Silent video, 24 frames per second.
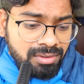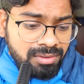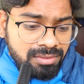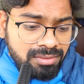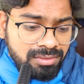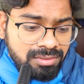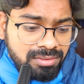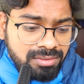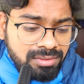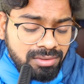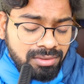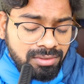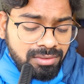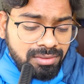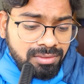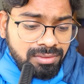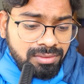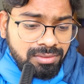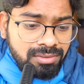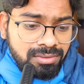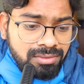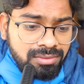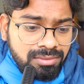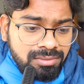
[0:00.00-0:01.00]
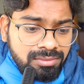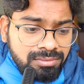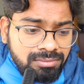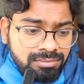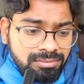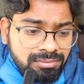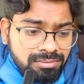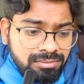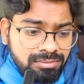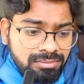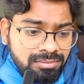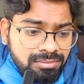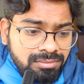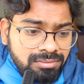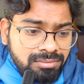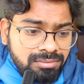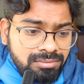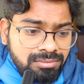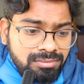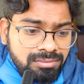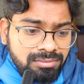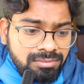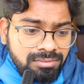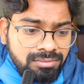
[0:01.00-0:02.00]
So
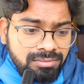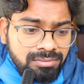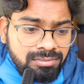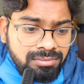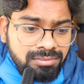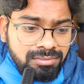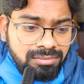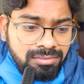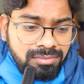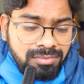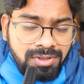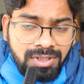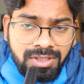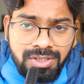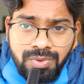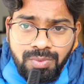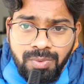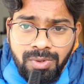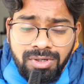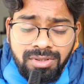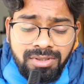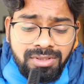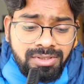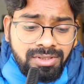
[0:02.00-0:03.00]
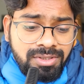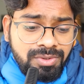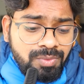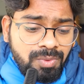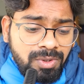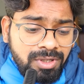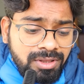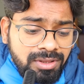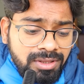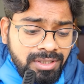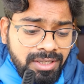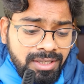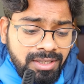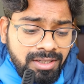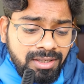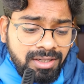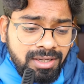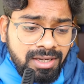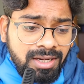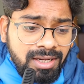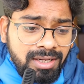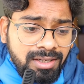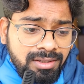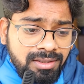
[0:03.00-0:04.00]
that's what, this is one thing.
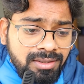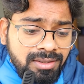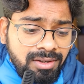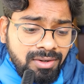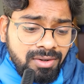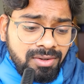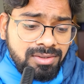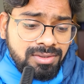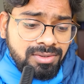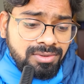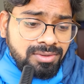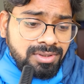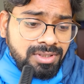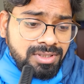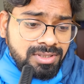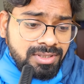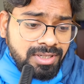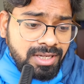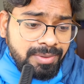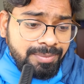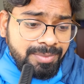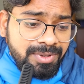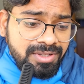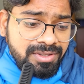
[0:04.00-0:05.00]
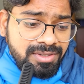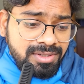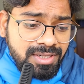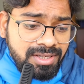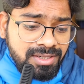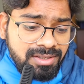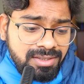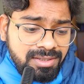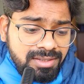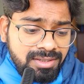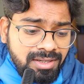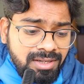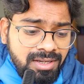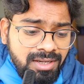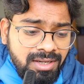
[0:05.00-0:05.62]
And also the same in Sixt,